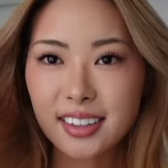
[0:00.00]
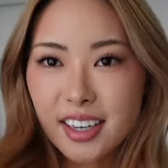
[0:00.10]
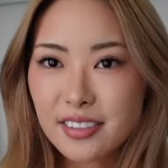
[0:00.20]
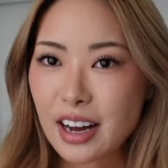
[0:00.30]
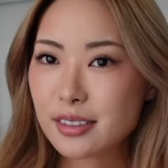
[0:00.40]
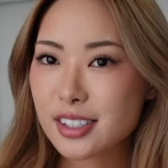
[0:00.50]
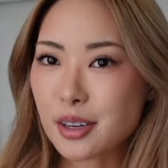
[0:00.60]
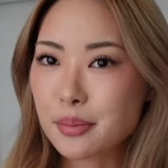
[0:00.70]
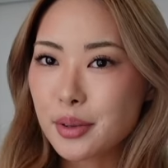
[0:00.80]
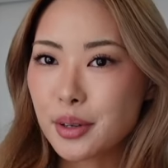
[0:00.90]
love how
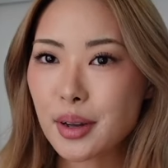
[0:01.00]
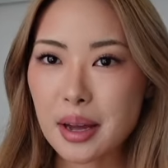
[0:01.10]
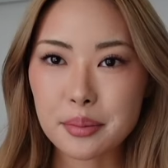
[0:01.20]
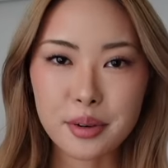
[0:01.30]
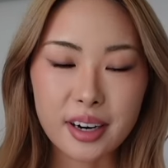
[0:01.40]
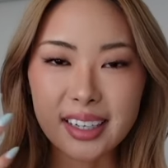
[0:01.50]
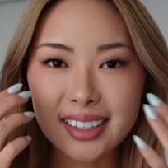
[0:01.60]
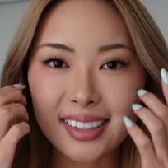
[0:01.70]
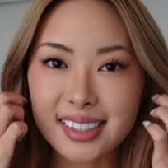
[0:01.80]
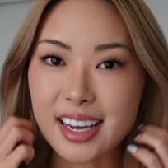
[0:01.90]
simple and pretty
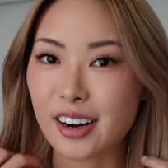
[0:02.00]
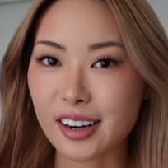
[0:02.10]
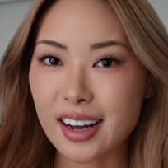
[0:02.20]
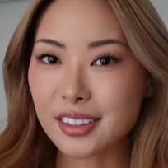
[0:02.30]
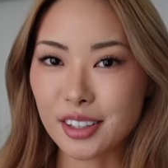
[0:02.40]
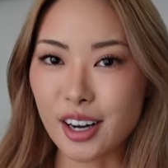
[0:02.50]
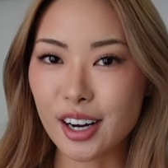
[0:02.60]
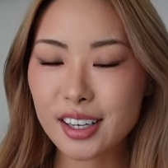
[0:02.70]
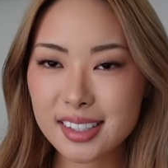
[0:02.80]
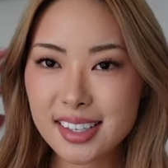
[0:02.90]
this haircut looks.